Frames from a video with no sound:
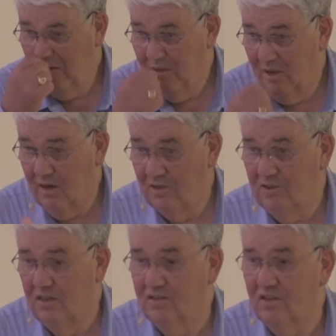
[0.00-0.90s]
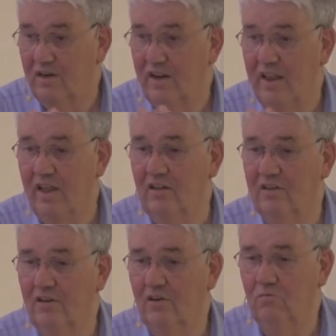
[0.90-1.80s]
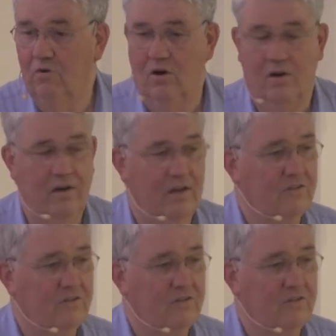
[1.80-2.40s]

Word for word: because it's an alien word.